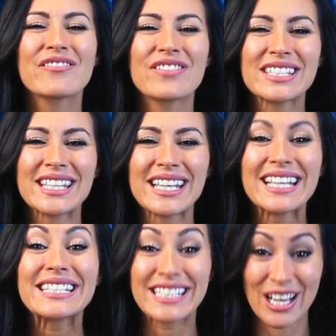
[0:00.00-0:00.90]
visit
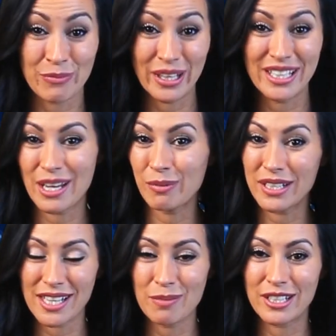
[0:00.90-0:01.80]

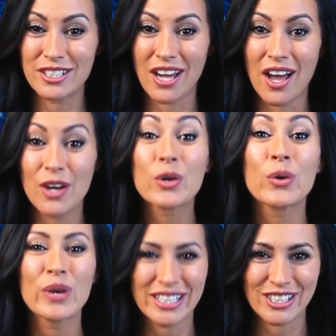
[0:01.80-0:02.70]

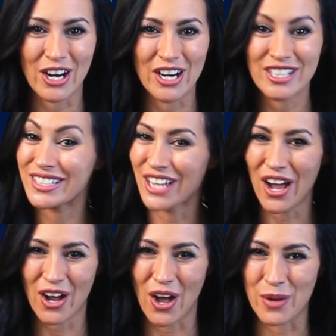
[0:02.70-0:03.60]

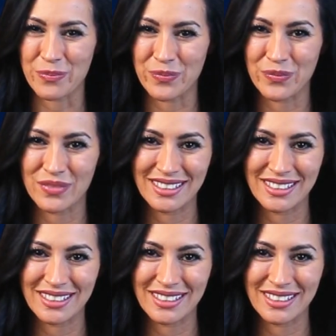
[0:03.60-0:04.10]
www.quickstart.com.